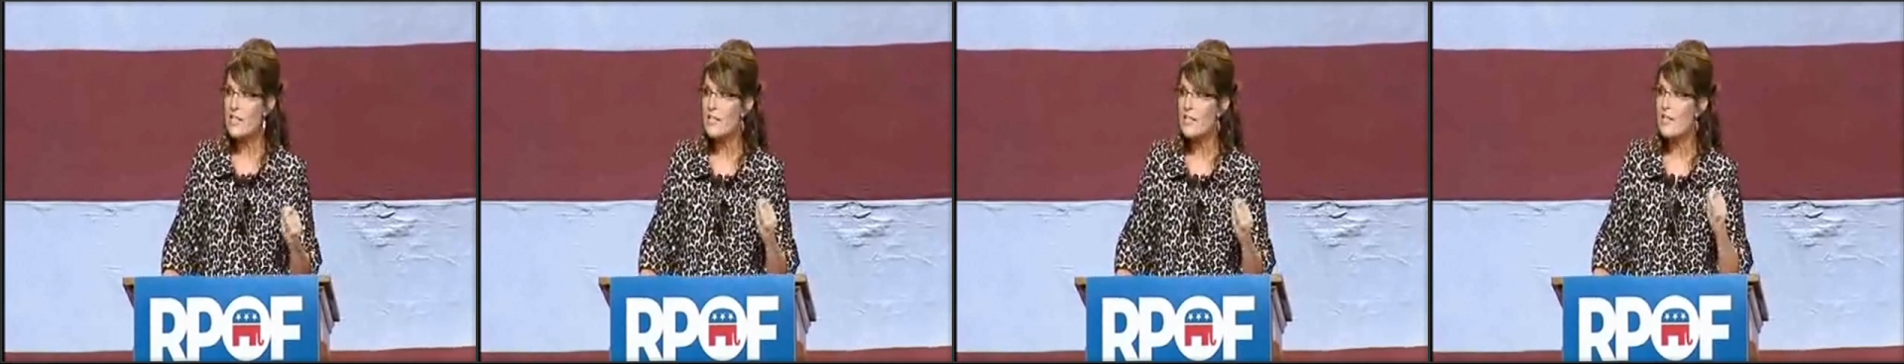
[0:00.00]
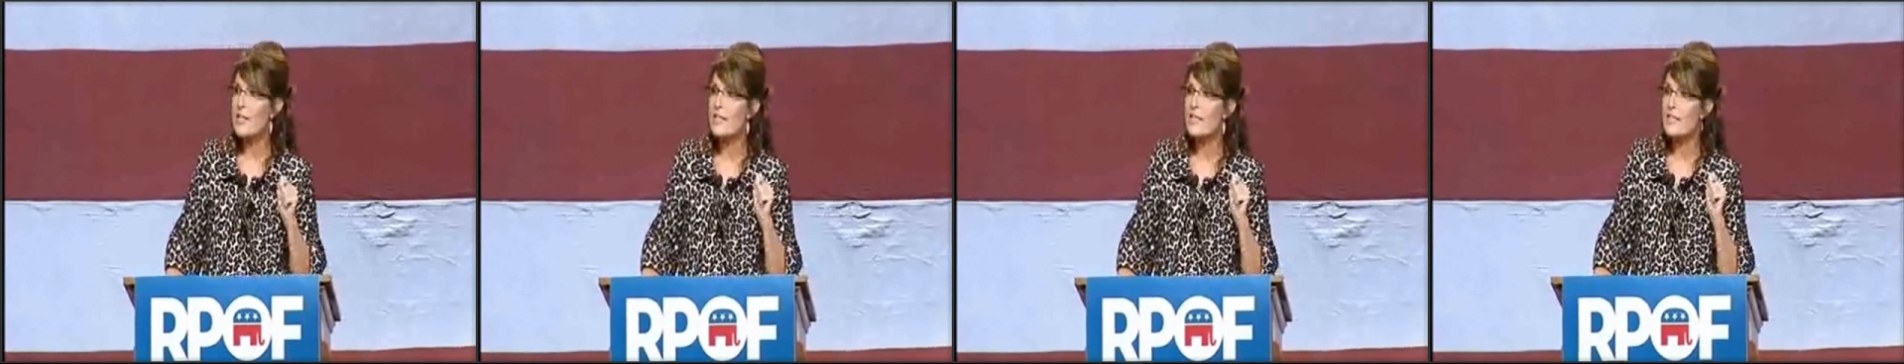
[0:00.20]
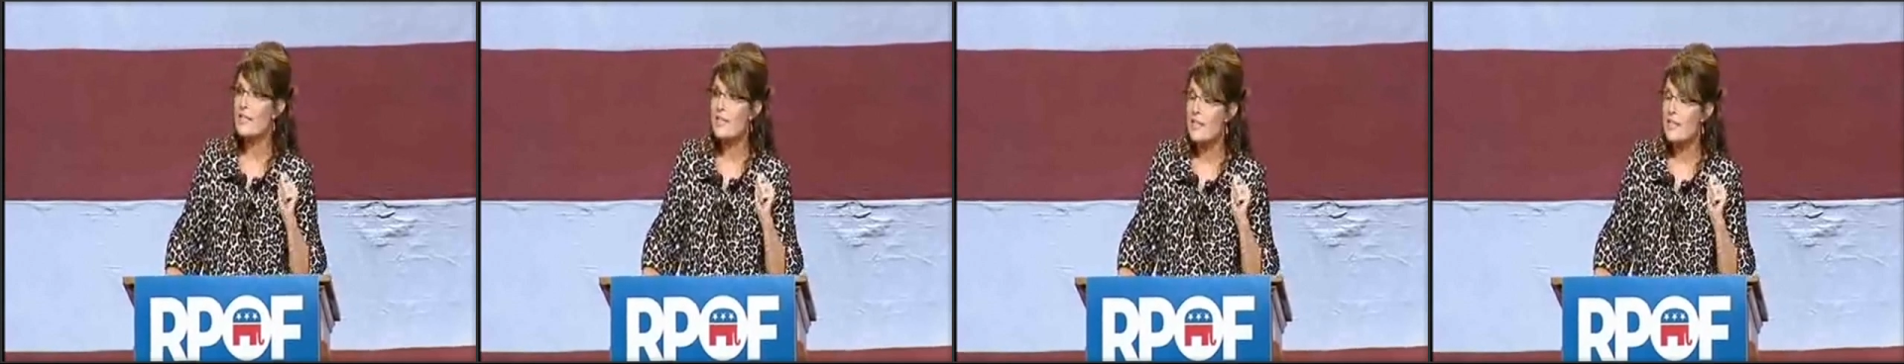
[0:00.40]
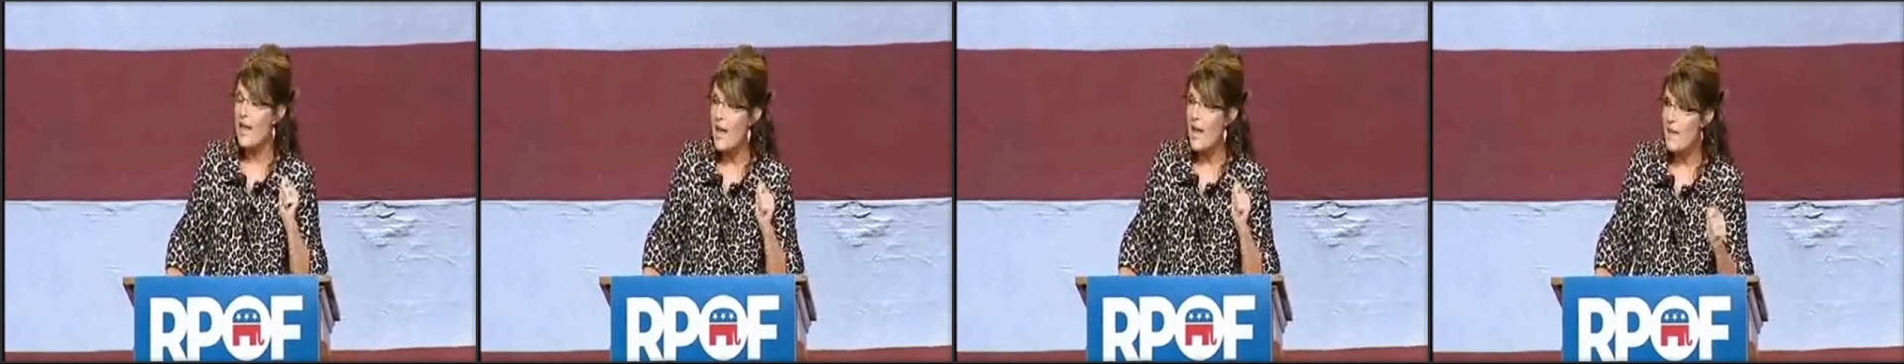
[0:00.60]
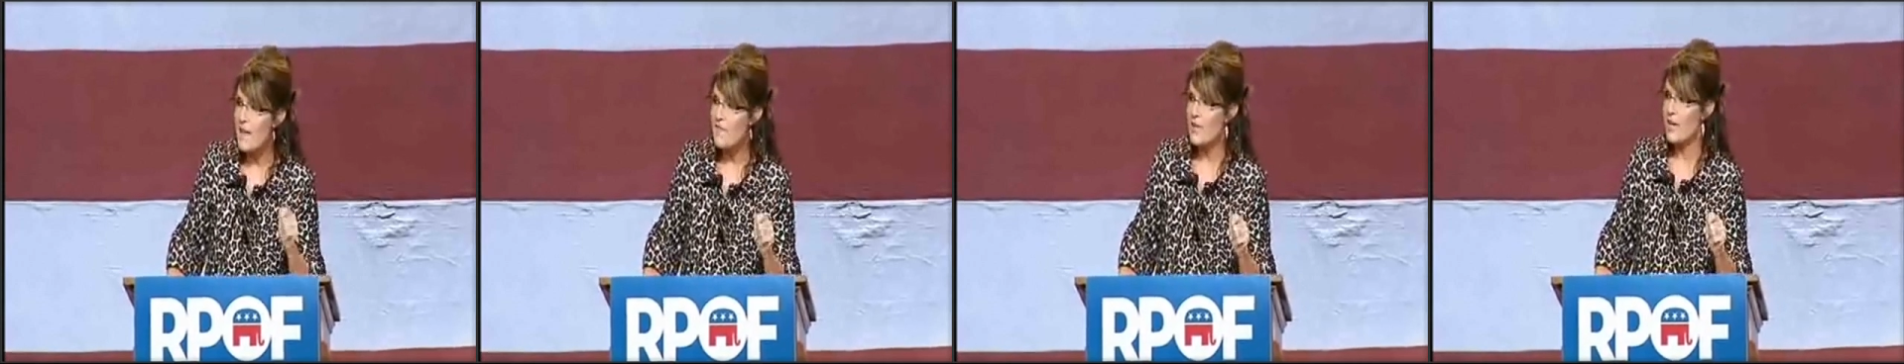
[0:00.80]
is
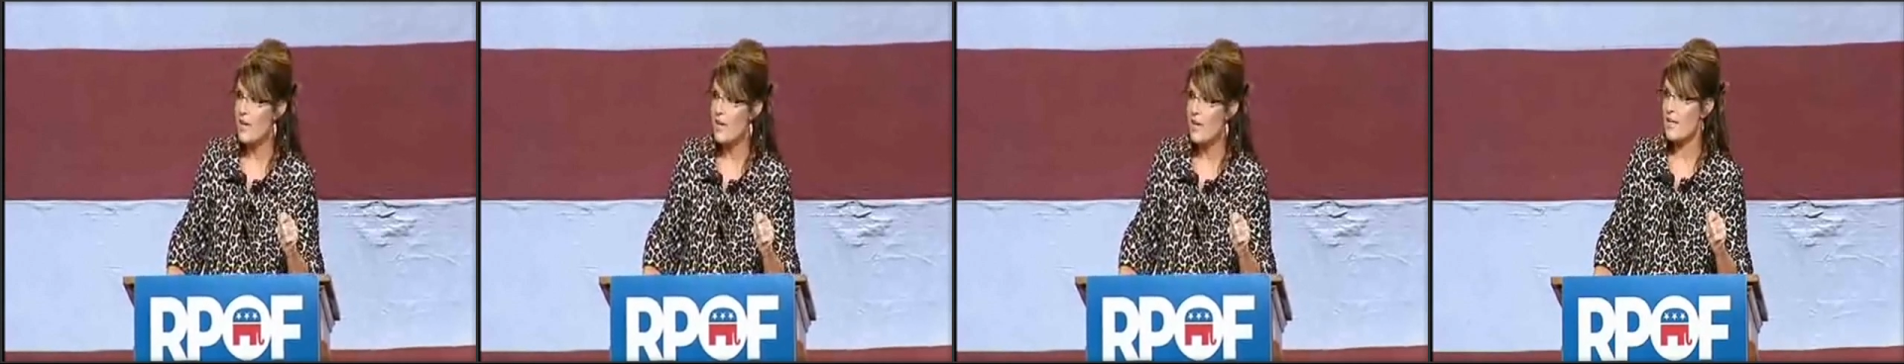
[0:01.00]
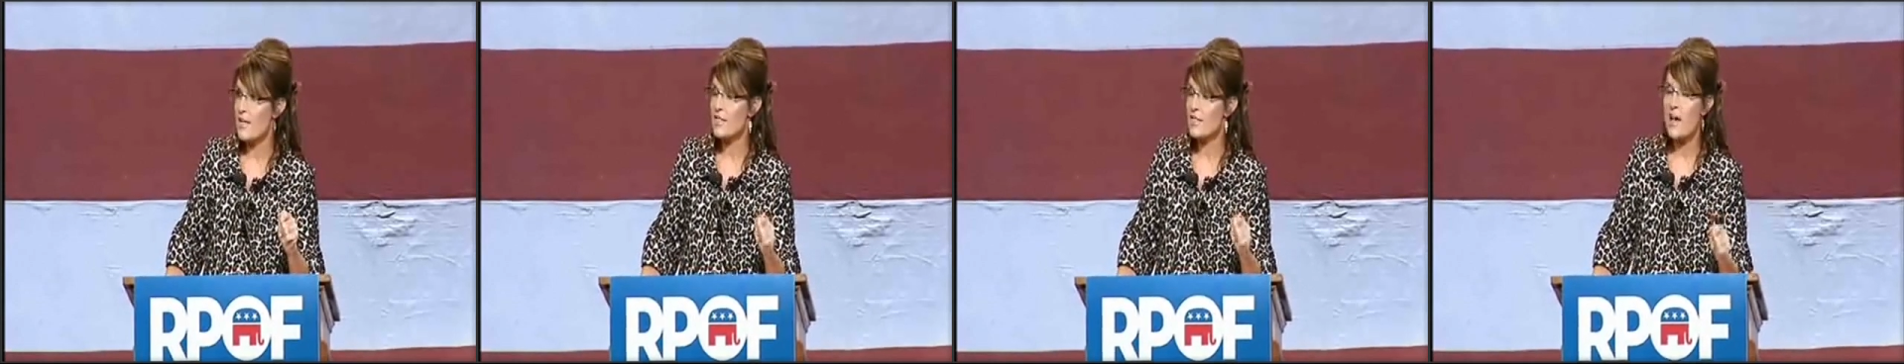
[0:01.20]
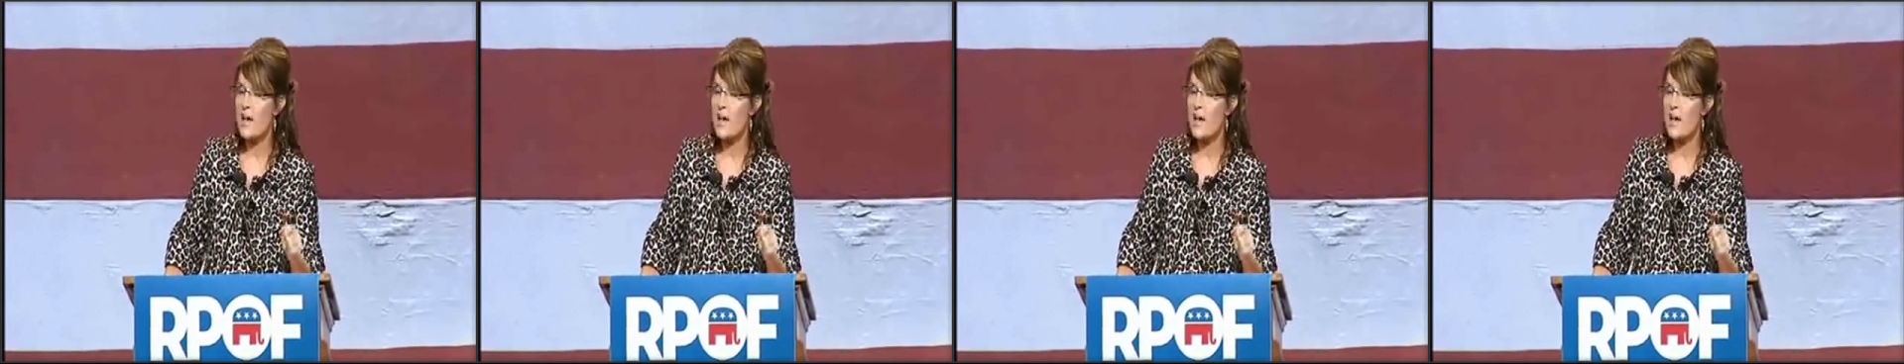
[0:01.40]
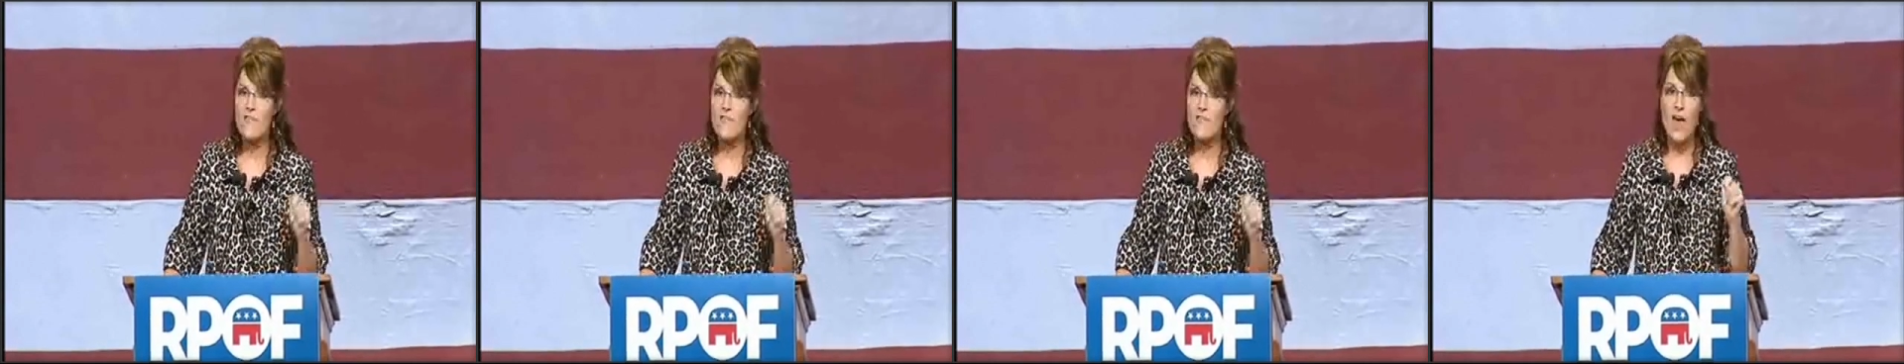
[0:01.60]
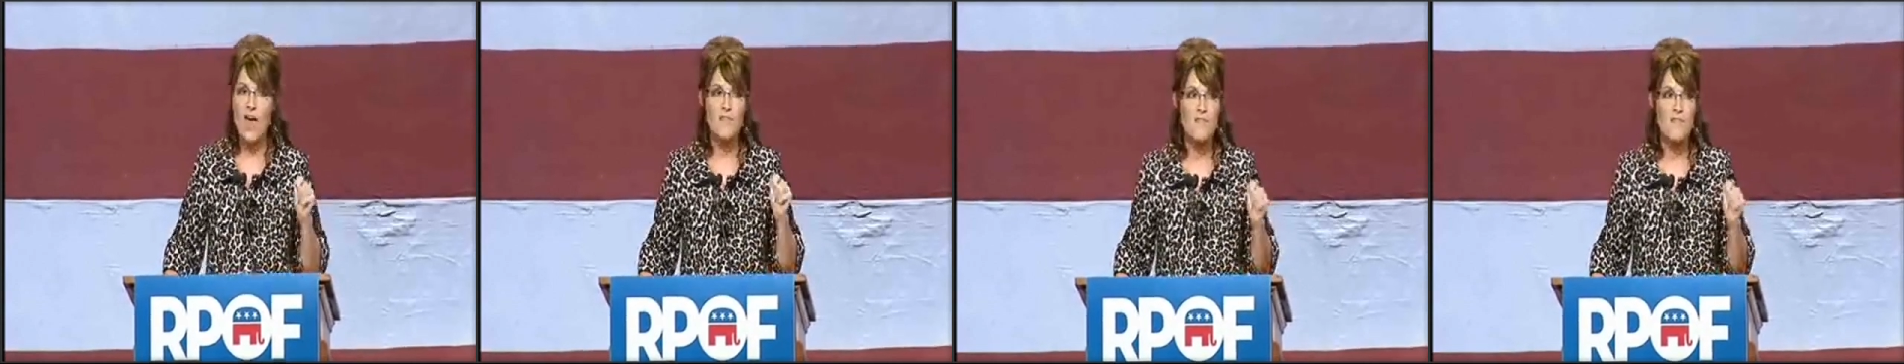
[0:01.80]
evidence of
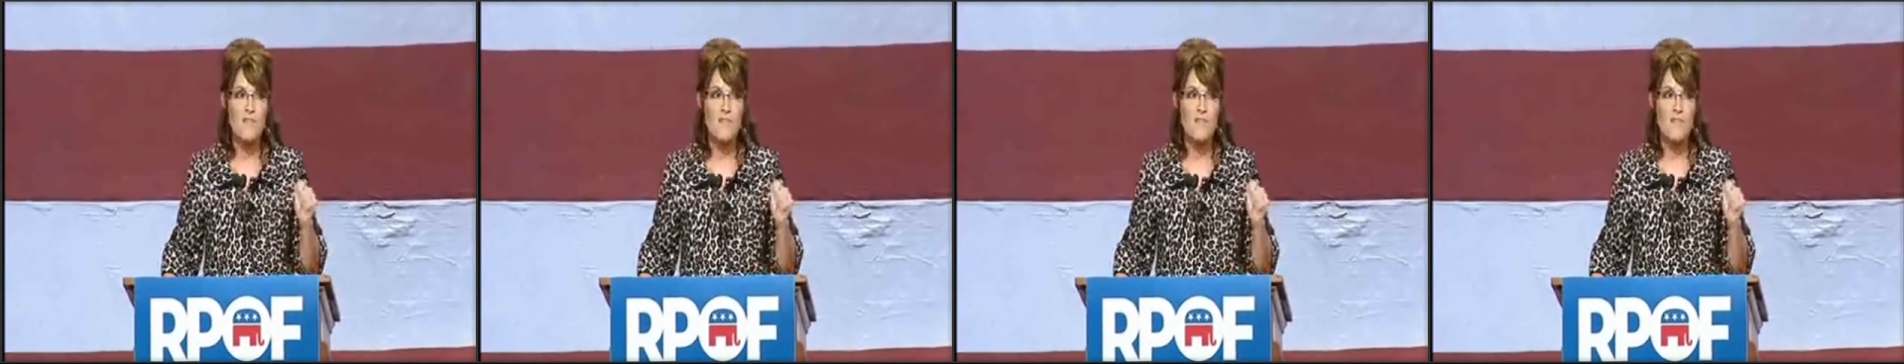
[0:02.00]
that